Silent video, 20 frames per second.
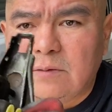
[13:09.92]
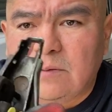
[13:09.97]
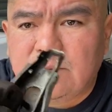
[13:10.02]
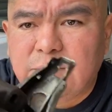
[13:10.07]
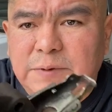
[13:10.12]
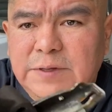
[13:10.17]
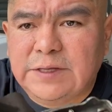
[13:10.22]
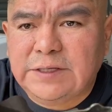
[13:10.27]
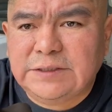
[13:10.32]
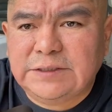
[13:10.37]

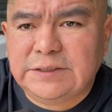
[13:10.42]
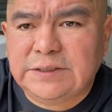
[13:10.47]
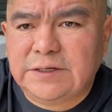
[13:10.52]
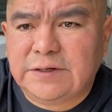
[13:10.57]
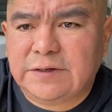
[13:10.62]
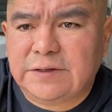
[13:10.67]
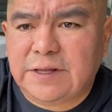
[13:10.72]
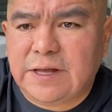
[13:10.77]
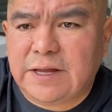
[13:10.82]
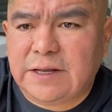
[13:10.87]
piece
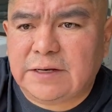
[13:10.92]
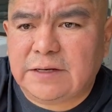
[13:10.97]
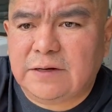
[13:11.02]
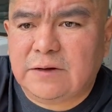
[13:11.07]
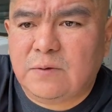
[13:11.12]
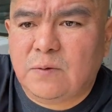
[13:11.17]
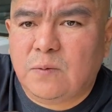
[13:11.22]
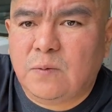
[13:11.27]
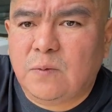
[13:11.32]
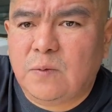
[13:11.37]
here that
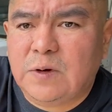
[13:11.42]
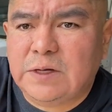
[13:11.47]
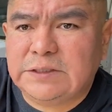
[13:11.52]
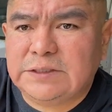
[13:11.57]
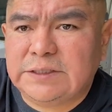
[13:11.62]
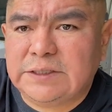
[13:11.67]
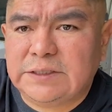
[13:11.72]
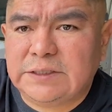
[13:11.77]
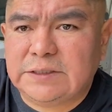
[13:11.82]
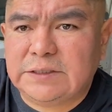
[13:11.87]

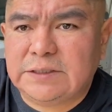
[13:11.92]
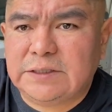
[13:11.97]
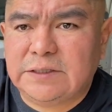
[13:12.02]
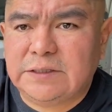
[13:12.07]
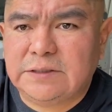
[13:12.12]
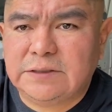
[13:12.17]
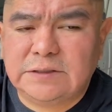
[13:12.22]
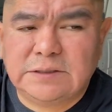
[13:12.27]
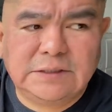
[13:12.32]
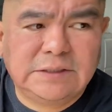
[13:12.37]
wasn't
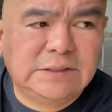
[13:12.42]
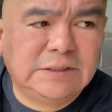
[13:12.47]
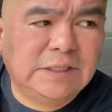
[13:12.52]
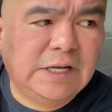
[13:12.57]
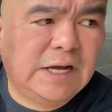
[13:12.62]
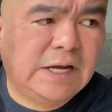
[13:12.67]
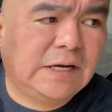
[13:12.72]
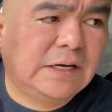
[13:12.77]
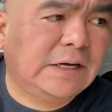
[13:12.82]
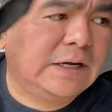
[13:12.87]

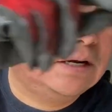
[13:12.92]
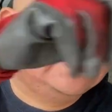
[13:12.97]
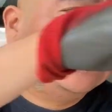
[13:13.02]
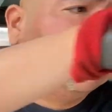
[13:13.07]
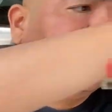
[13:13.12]
snug,